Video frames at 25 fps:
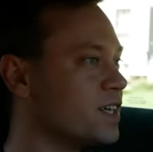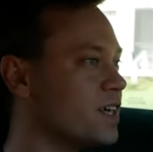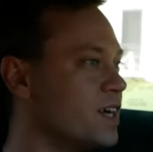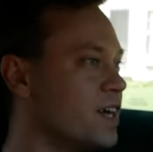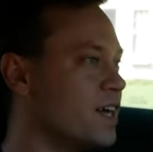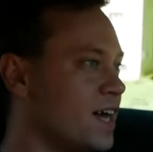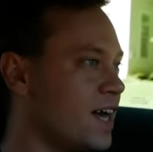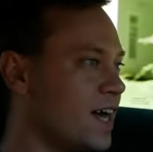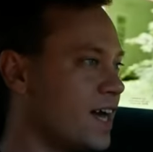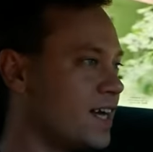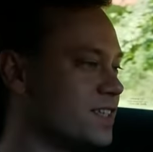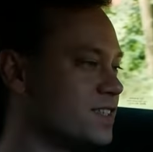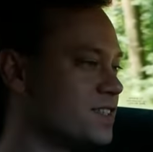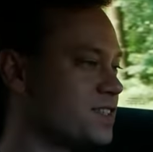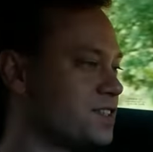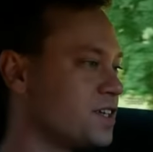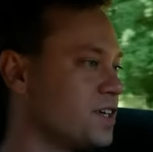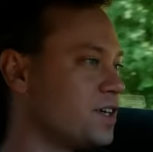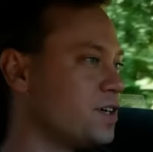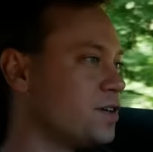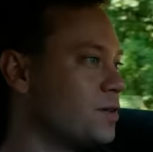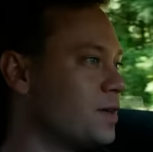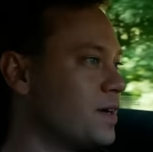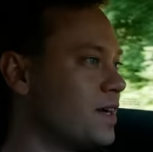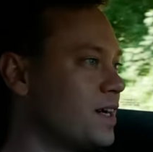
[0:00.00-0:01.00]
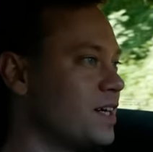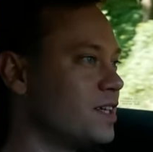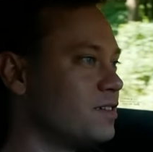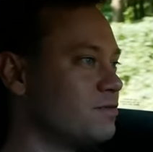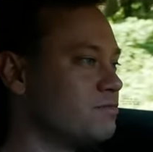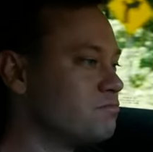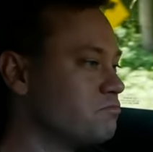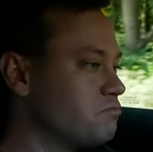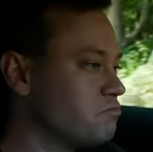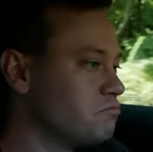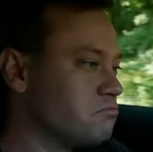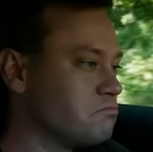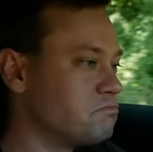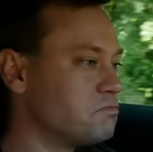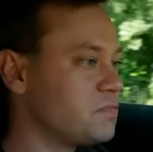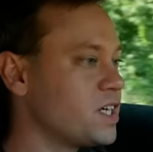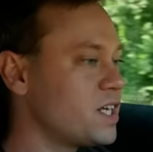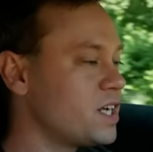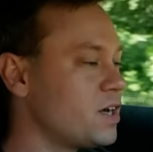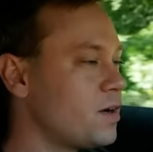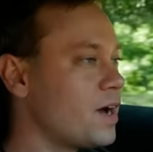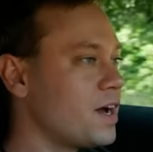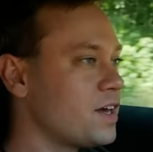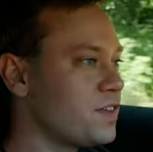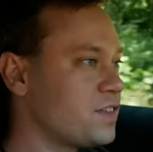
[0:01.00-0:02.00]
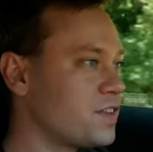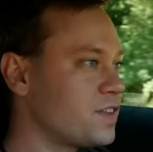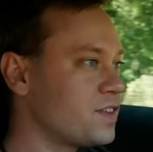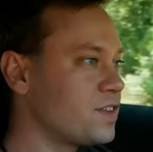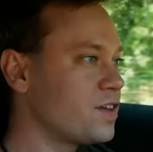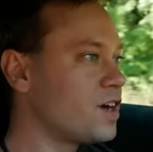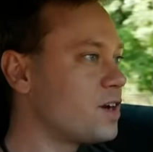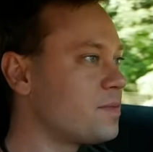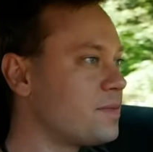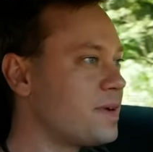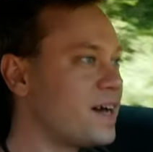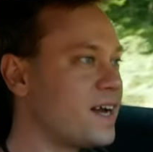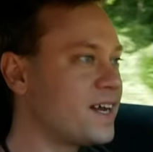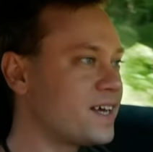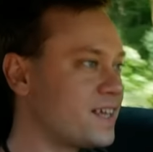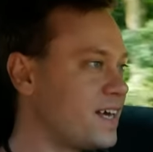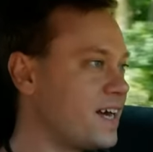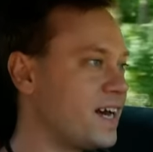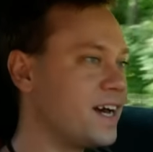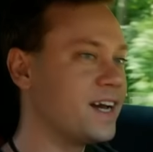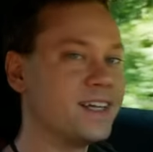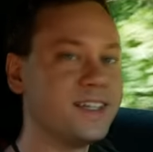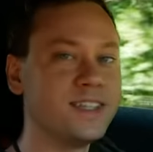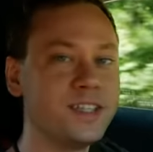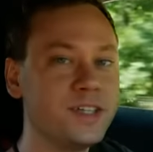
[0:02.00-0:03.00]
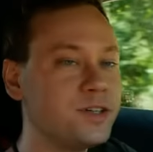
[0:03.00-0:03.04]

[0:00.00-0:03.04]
And so, you know, I think the automatic, yeah,